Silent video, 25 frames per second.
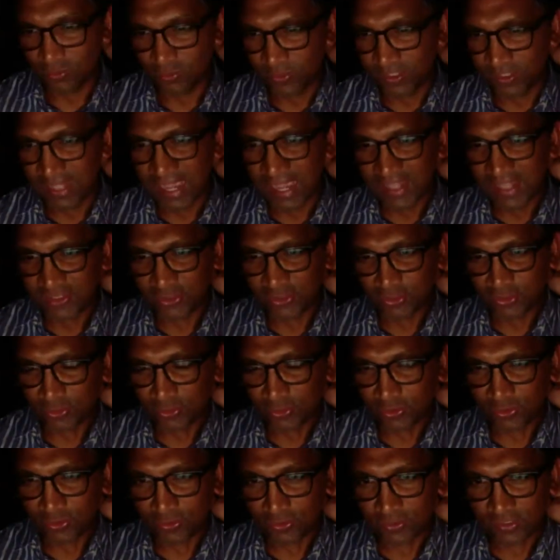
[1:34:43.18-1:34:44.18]
We, I do
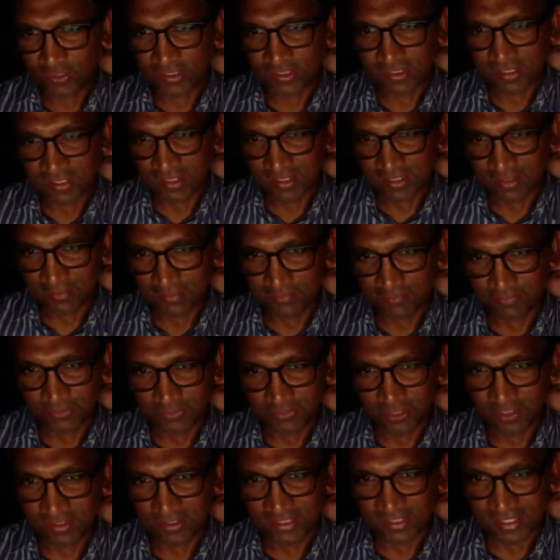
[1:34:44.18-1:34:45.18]
use um,
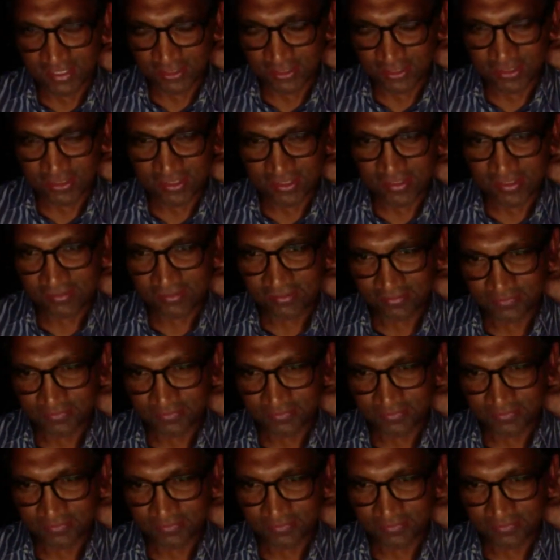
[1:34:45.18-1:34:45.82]
doxazosin,